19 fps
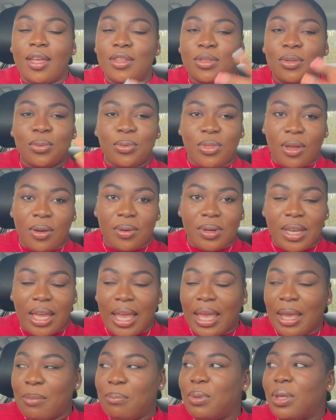through their
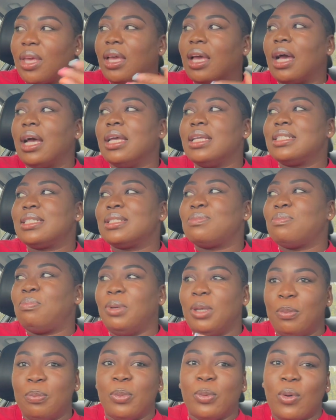day, because
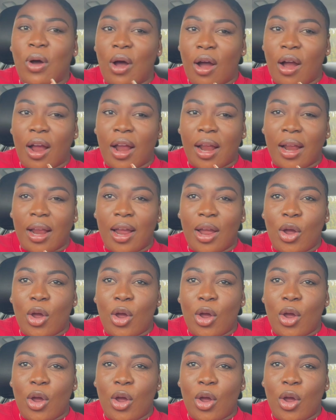people are